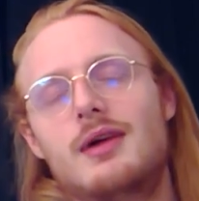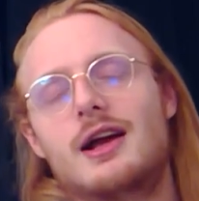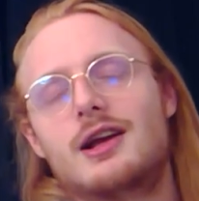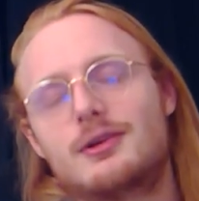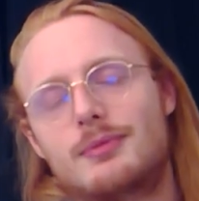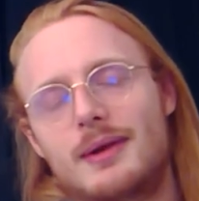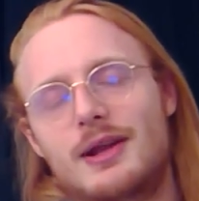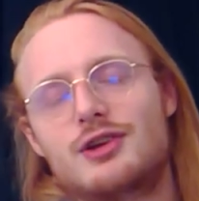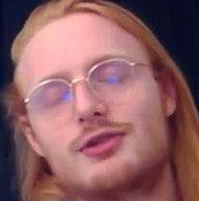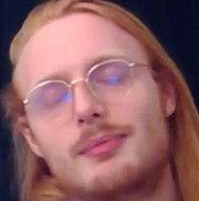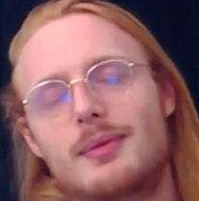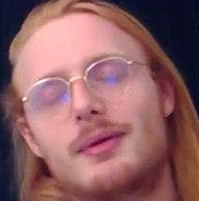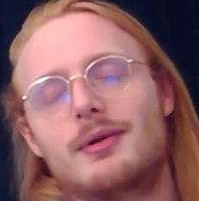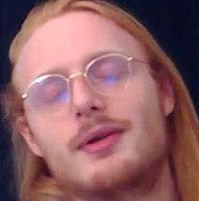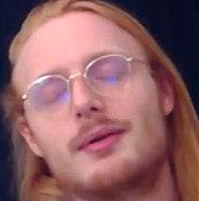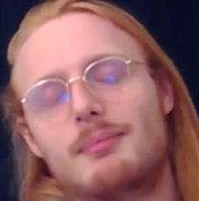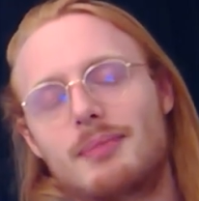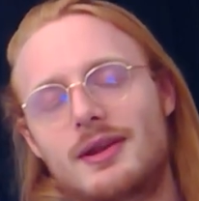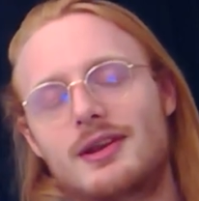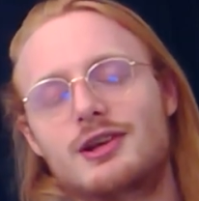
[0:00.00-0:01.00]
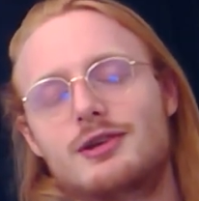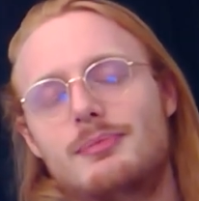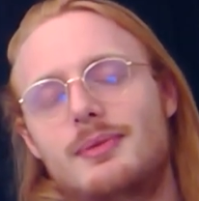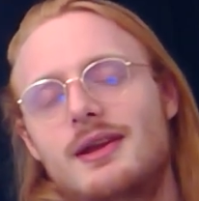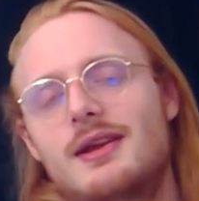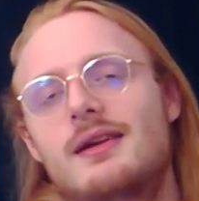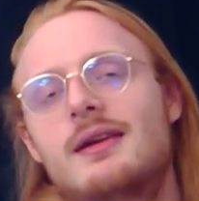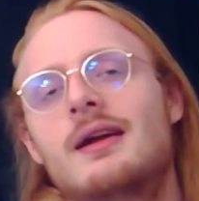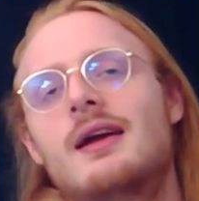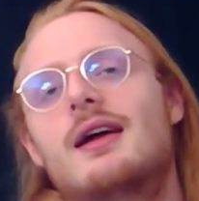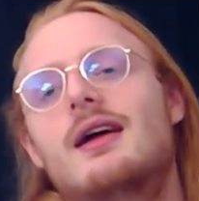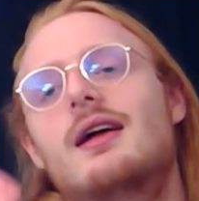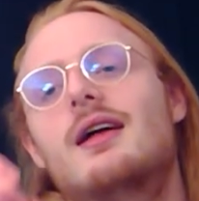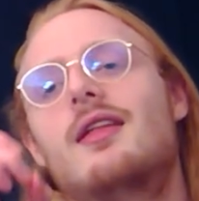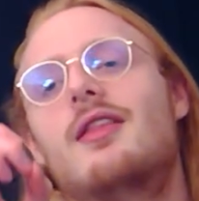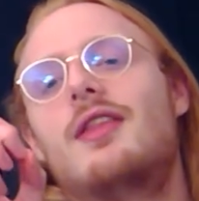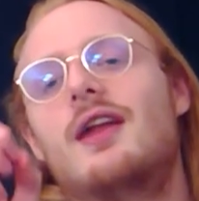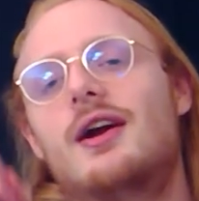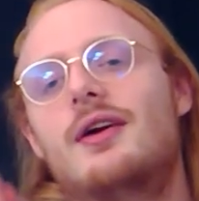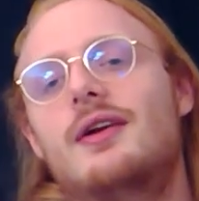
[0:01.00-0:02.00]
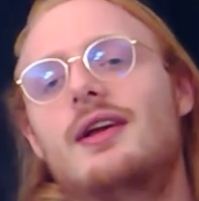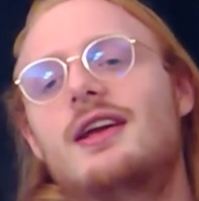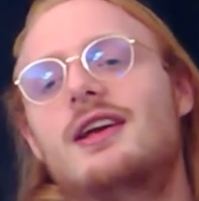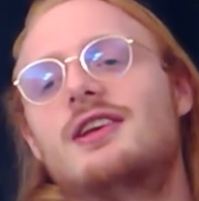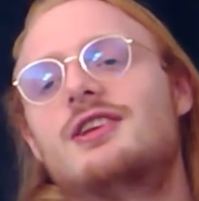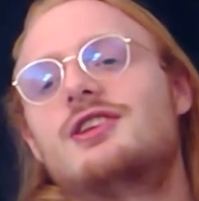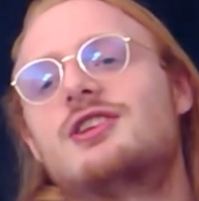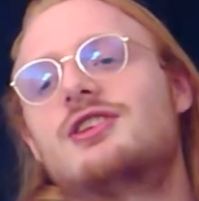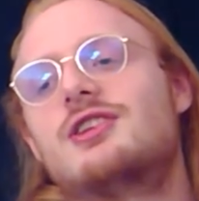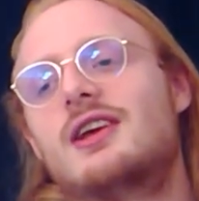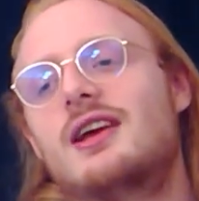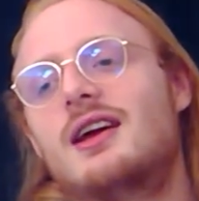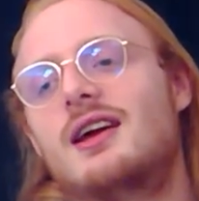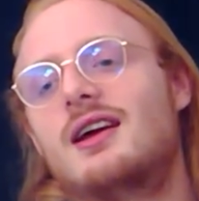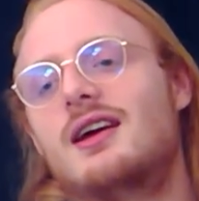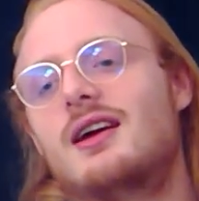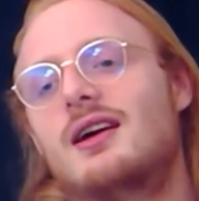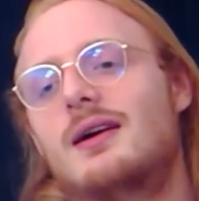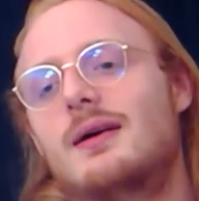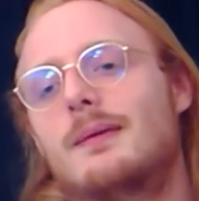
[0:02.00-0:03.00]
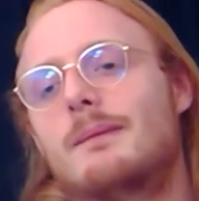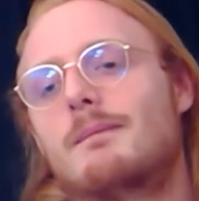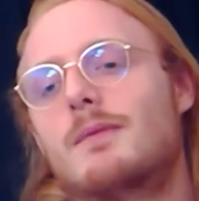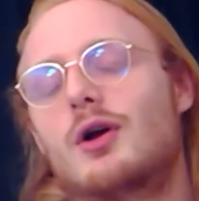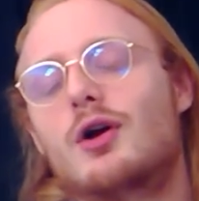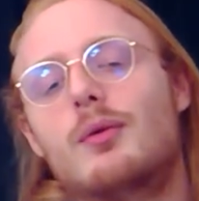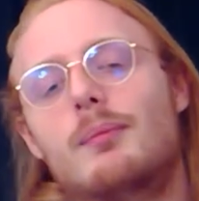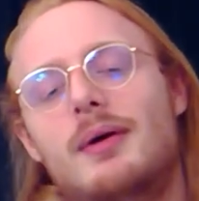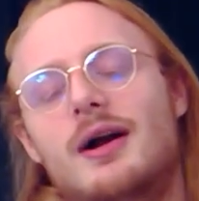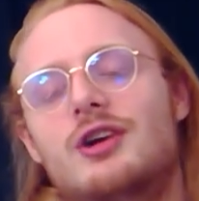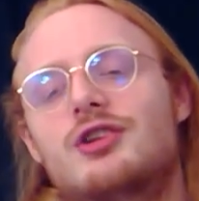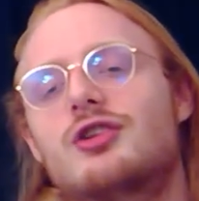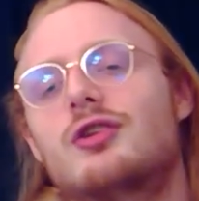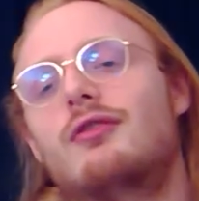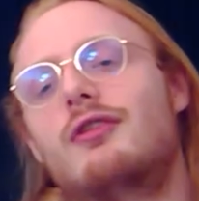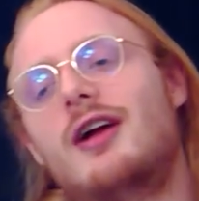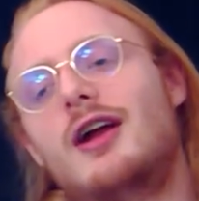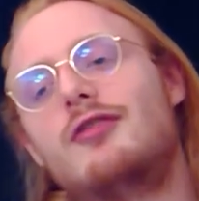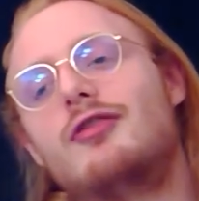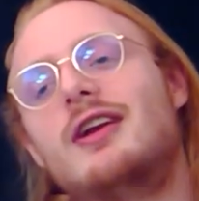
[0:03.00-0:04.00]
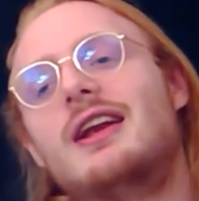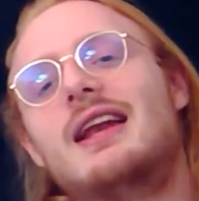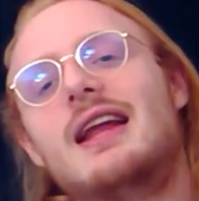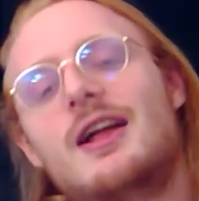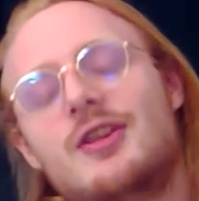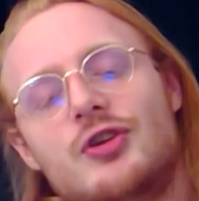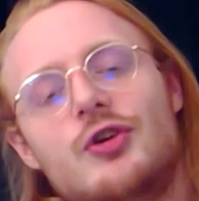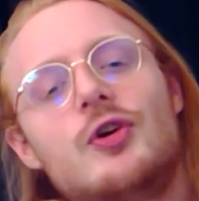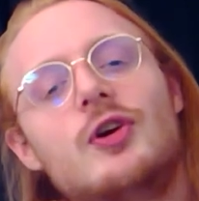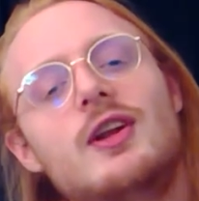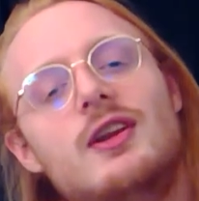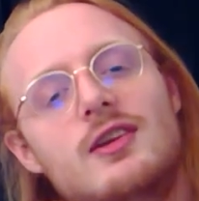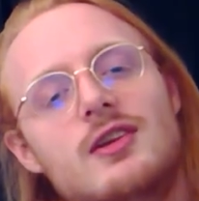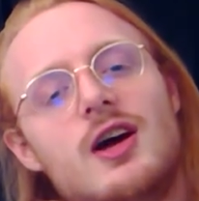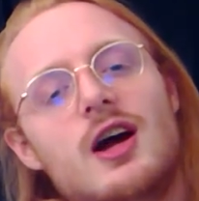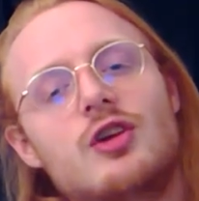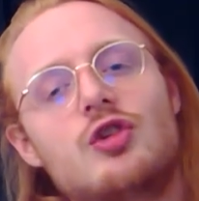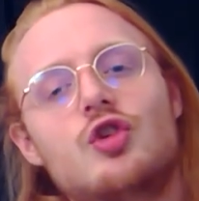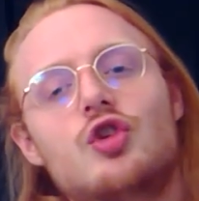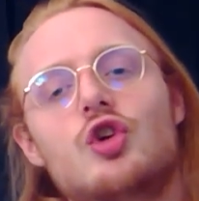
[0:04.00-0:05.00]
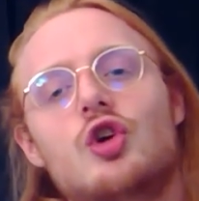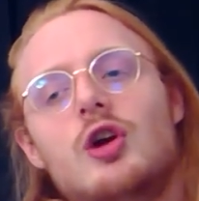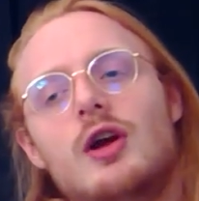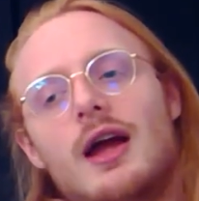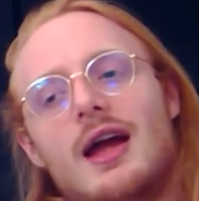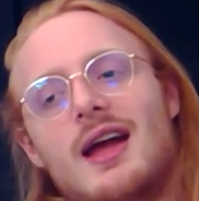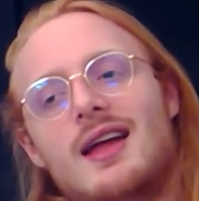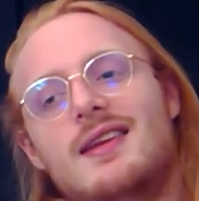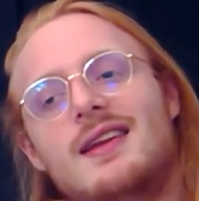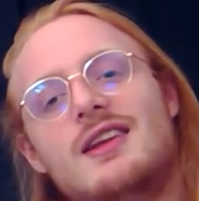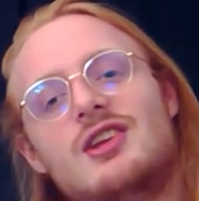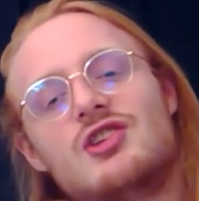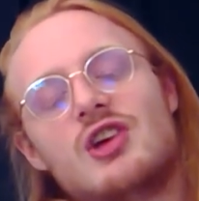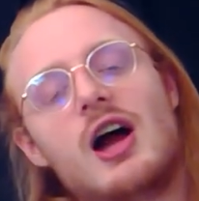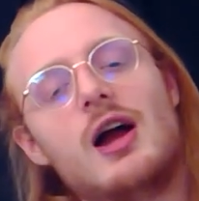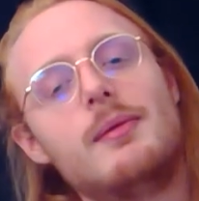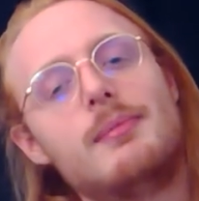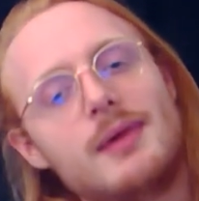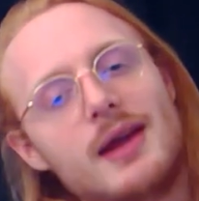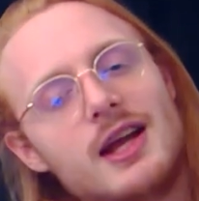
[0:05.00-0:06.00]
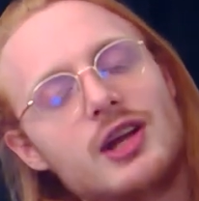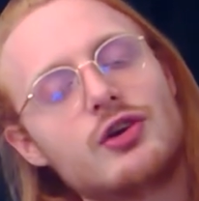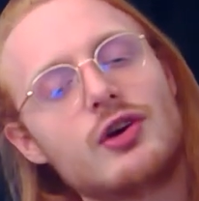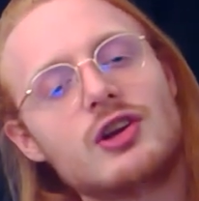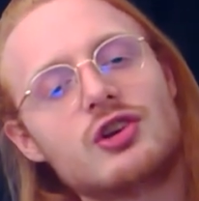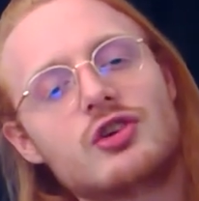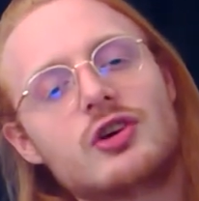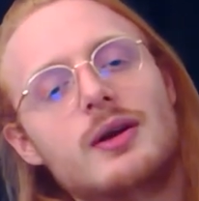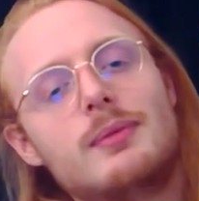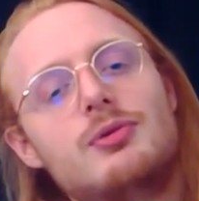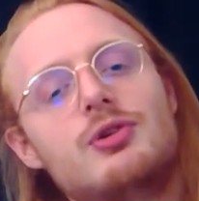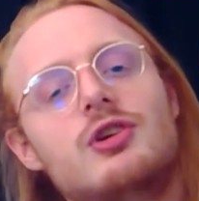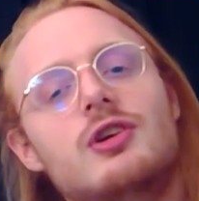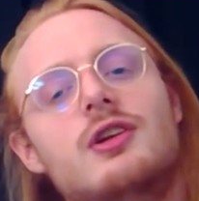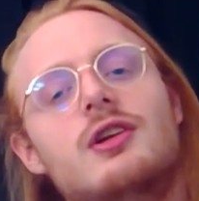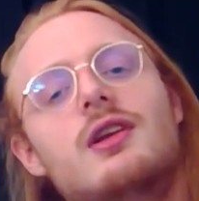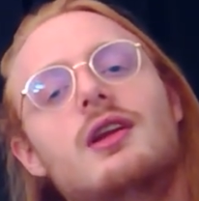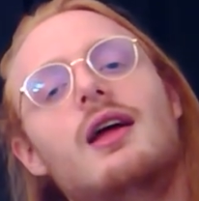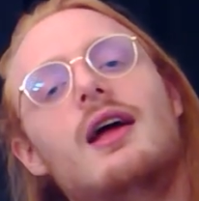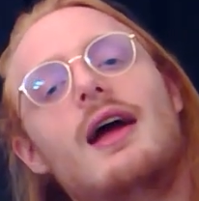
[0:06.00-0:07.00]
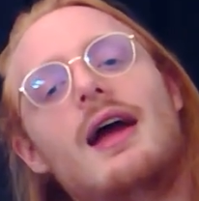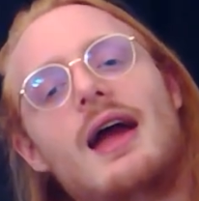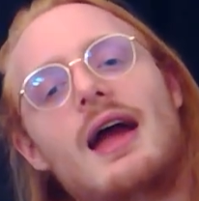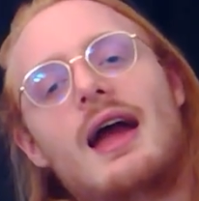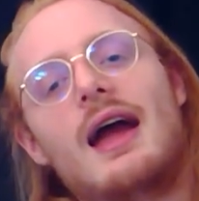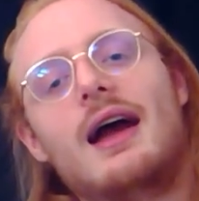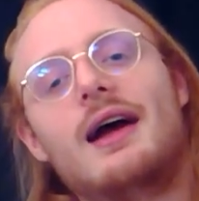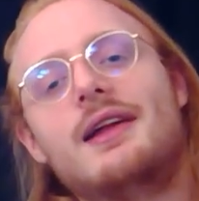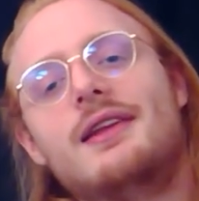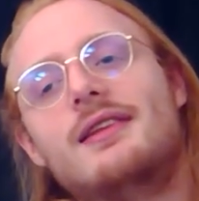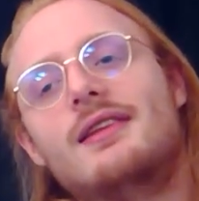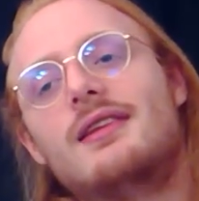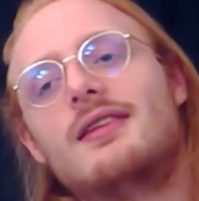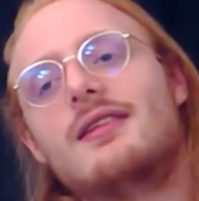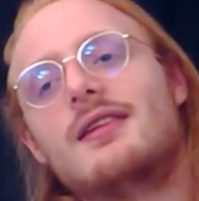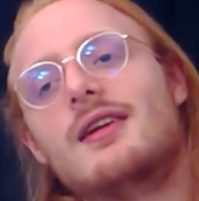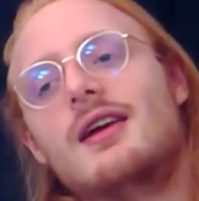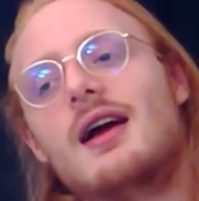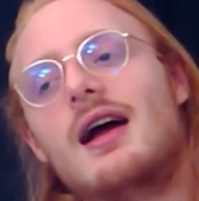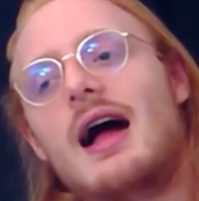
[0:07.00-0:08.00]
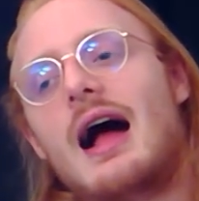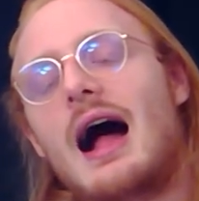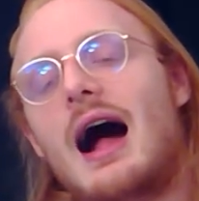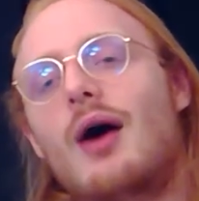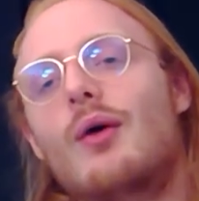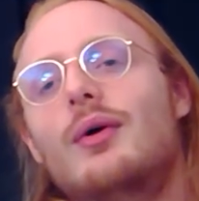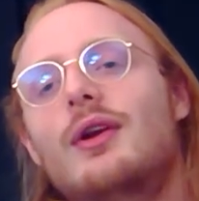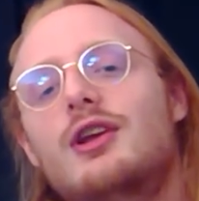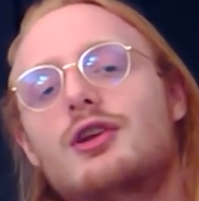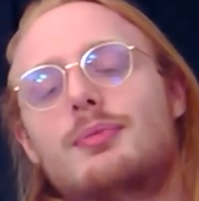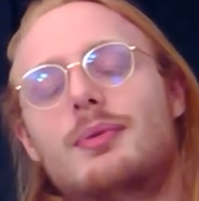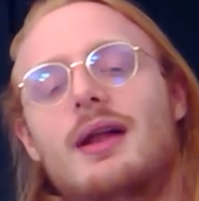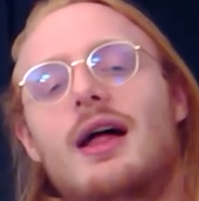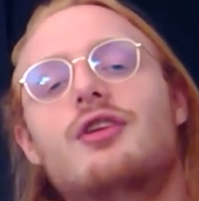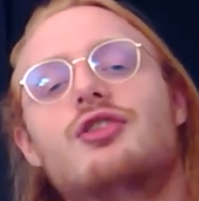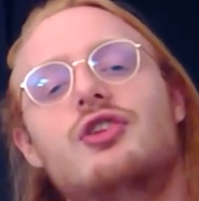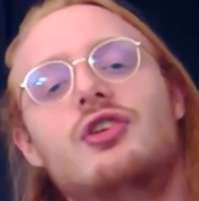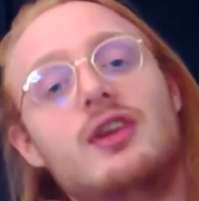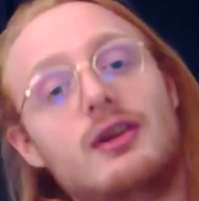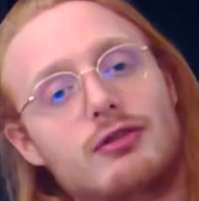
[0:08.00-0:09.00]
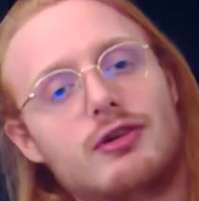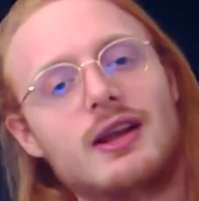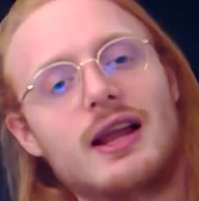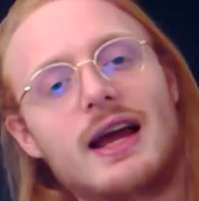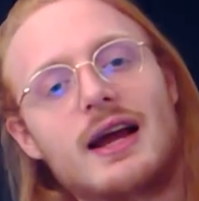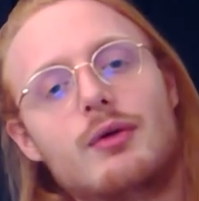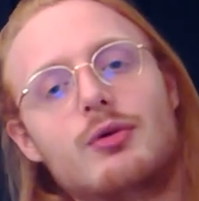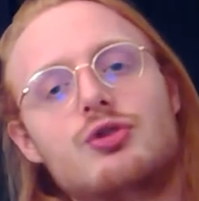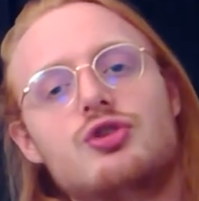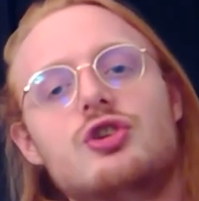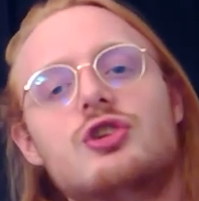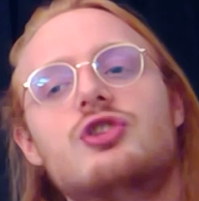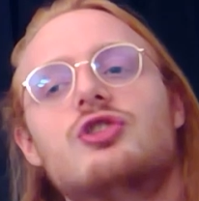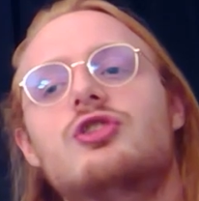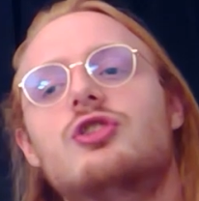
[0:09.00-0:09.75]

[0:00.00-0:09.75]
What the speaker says: explanation about Appendix B, there is a comparison of every letter in Dutch and its IPA transcription and how it is pronounced in different languages.